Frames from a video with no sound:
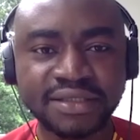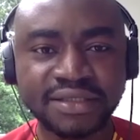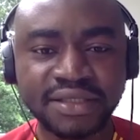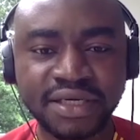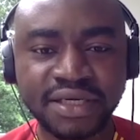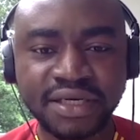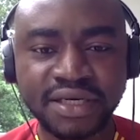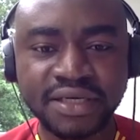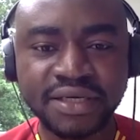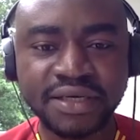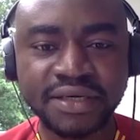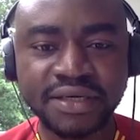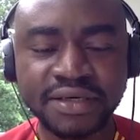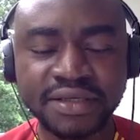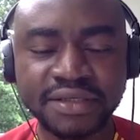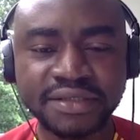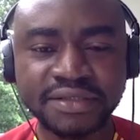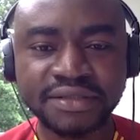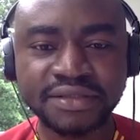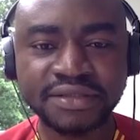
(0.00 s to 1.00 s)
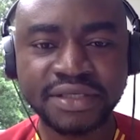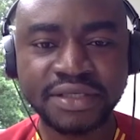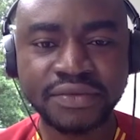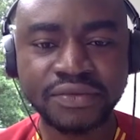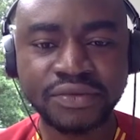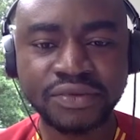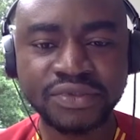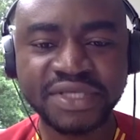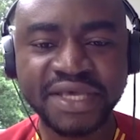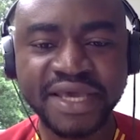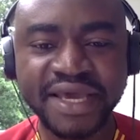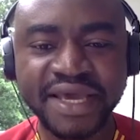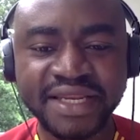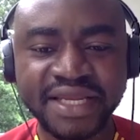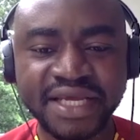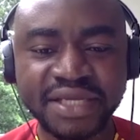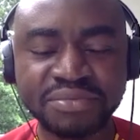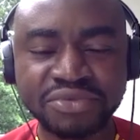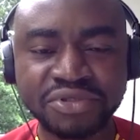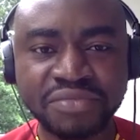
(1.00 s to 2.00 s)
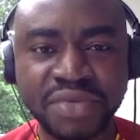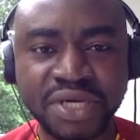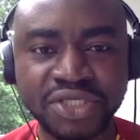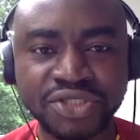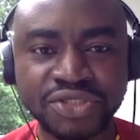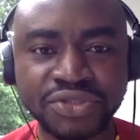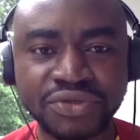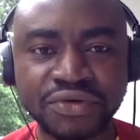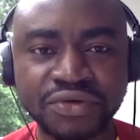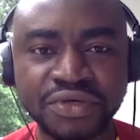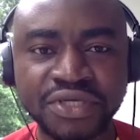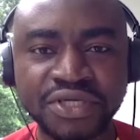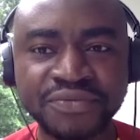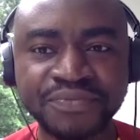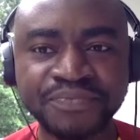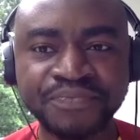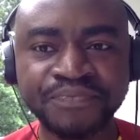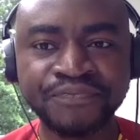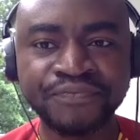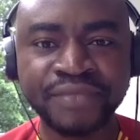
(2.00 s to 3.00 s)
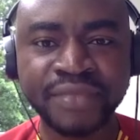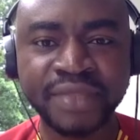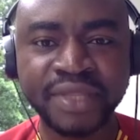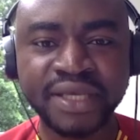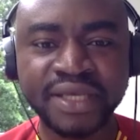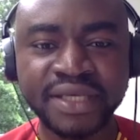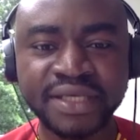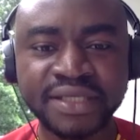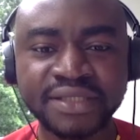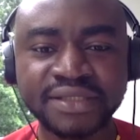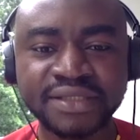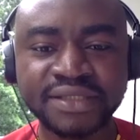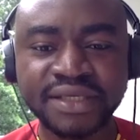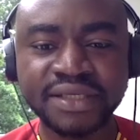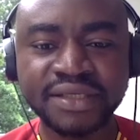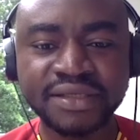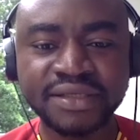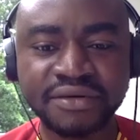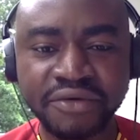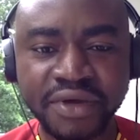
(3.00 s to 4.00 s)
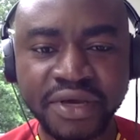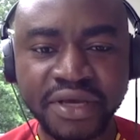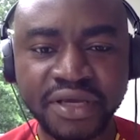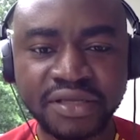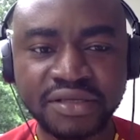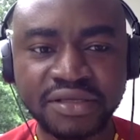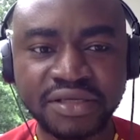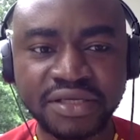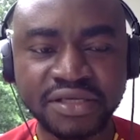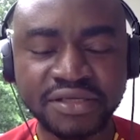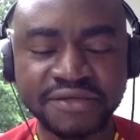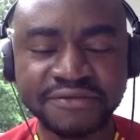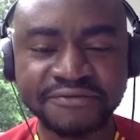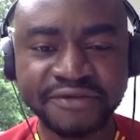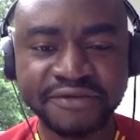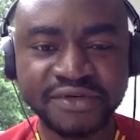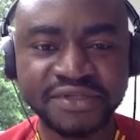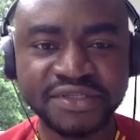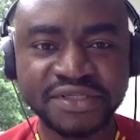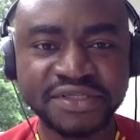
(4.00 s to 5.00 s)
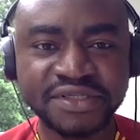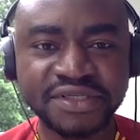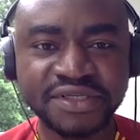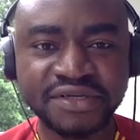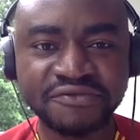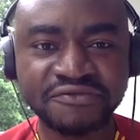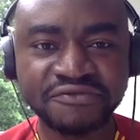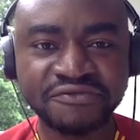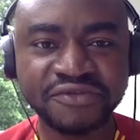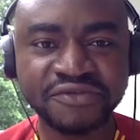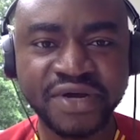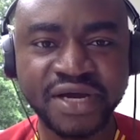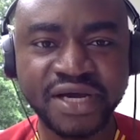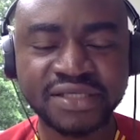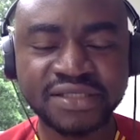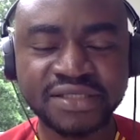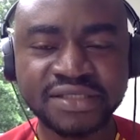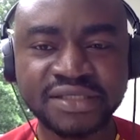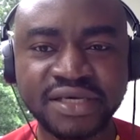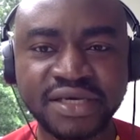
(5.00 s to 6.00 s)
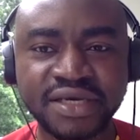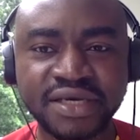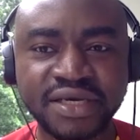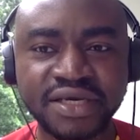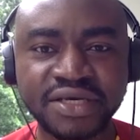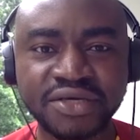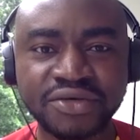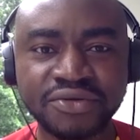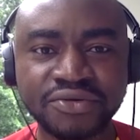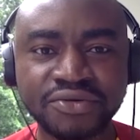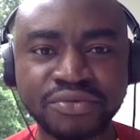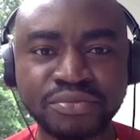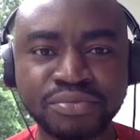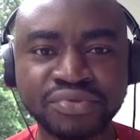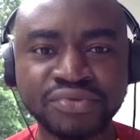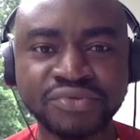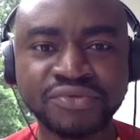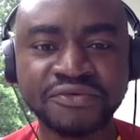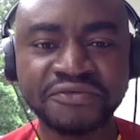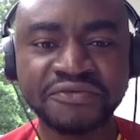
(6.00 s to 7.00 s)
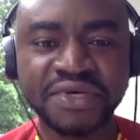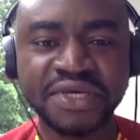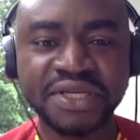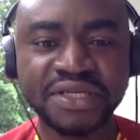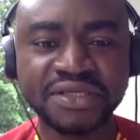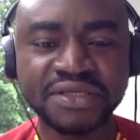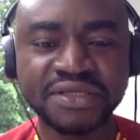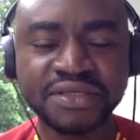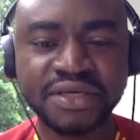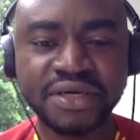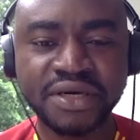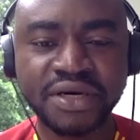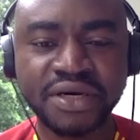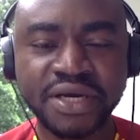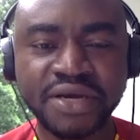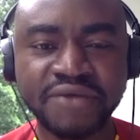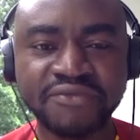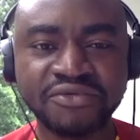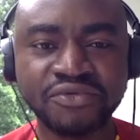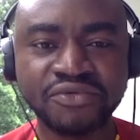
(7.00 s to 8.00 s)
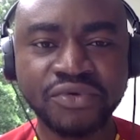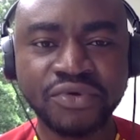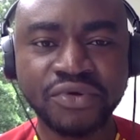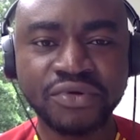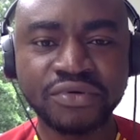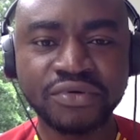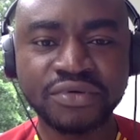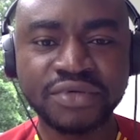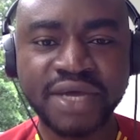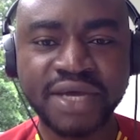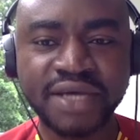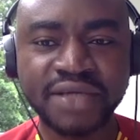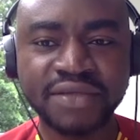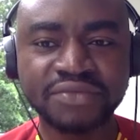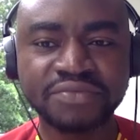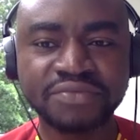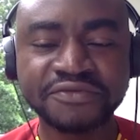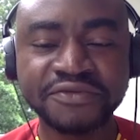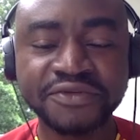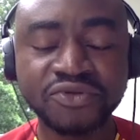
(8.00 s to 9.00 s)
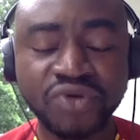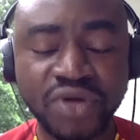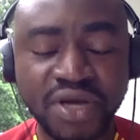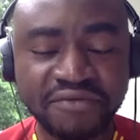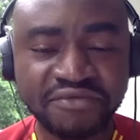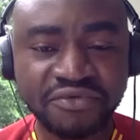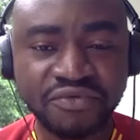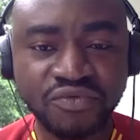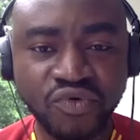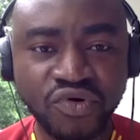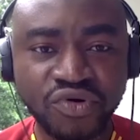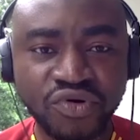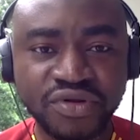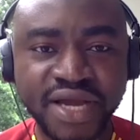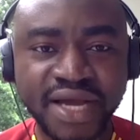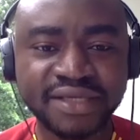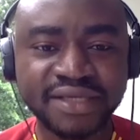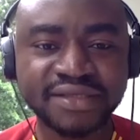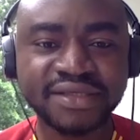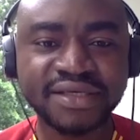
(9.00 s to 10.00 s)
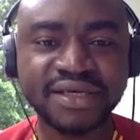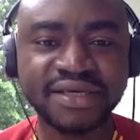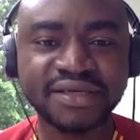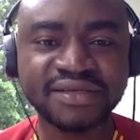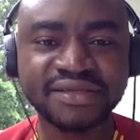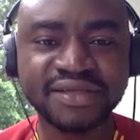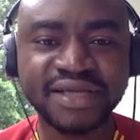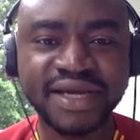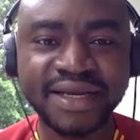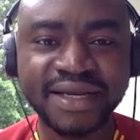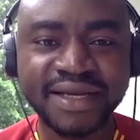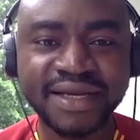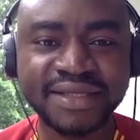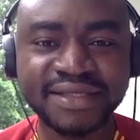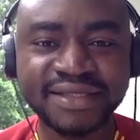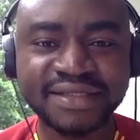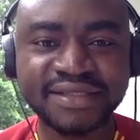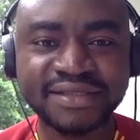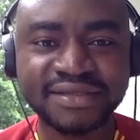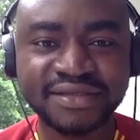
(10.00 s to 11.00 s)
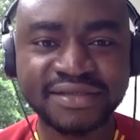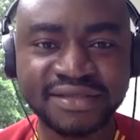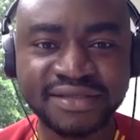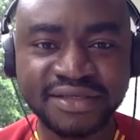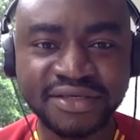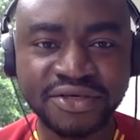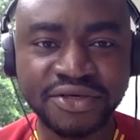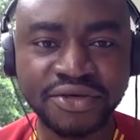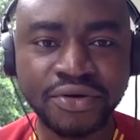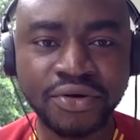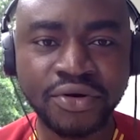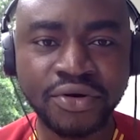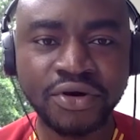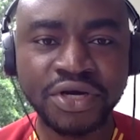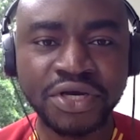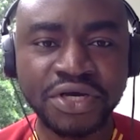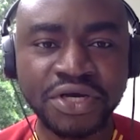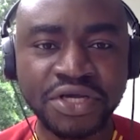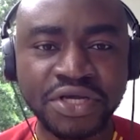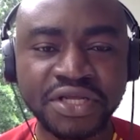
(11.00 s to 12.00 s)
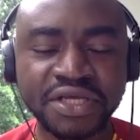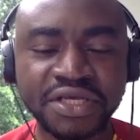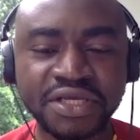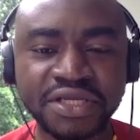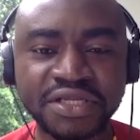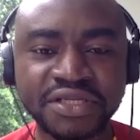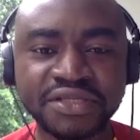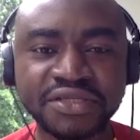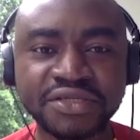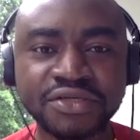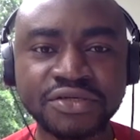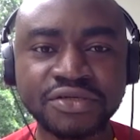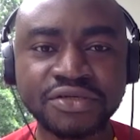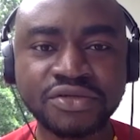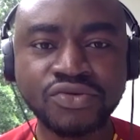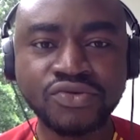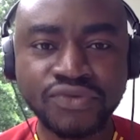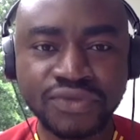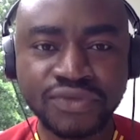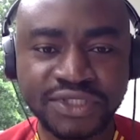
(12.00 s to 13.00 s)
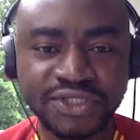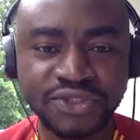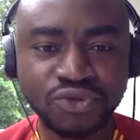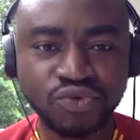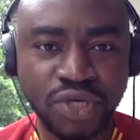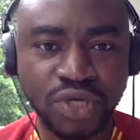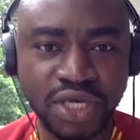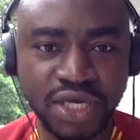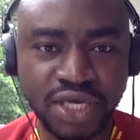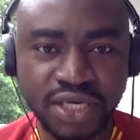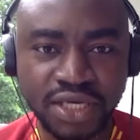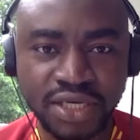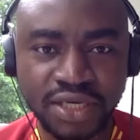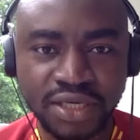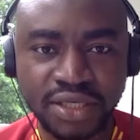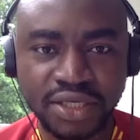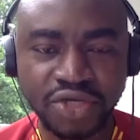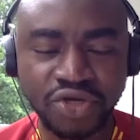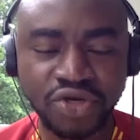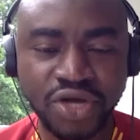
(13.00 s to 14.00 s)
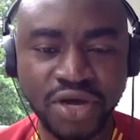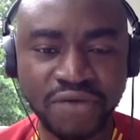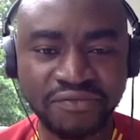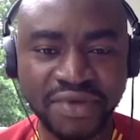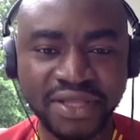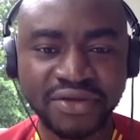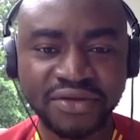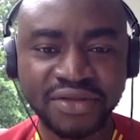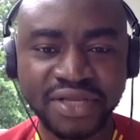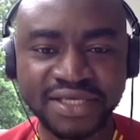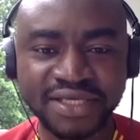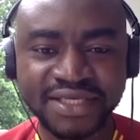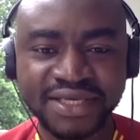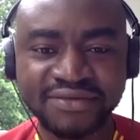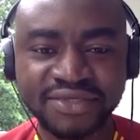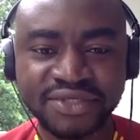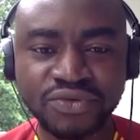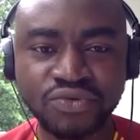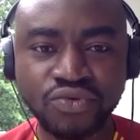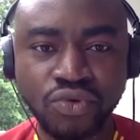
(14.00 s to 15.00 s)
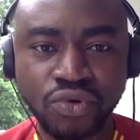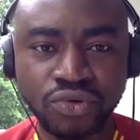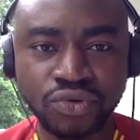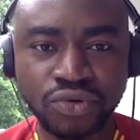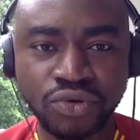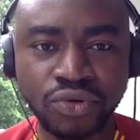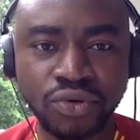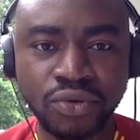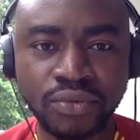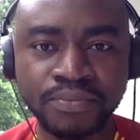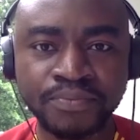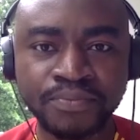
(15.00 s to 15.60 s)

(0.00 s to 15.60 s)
Ligue 1 was ended prematurely, he did great in his first season in France. Proving to everyone that his talent is secure. He didn't lose his way, after the Under-17 World Cup,